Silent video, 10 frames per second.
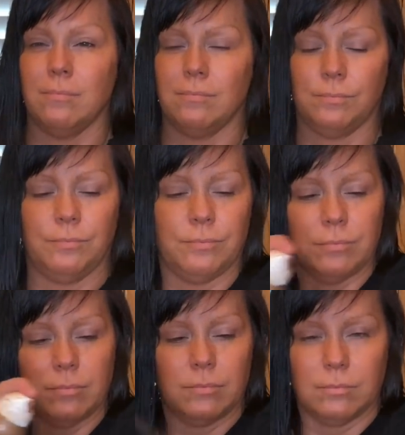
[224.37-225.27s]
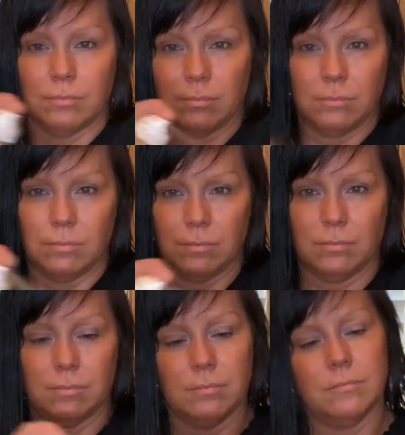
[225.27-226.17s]

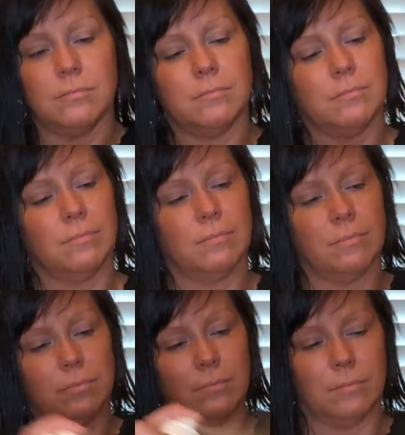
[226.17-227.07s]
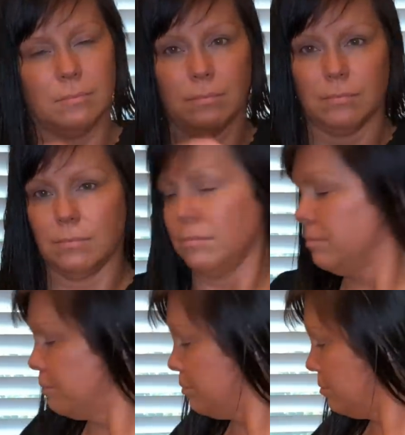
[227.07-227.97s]

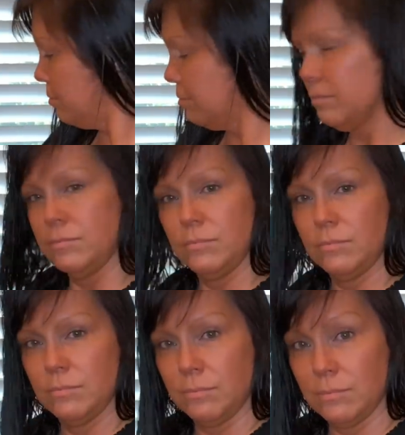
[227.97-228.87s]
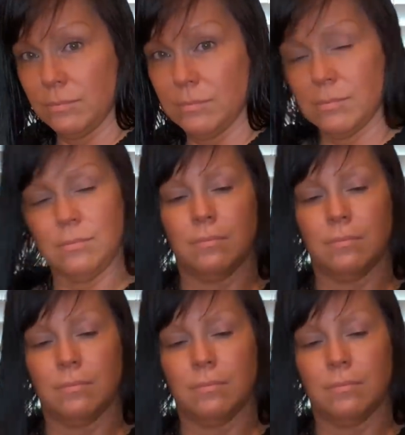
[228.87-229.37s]
(silence)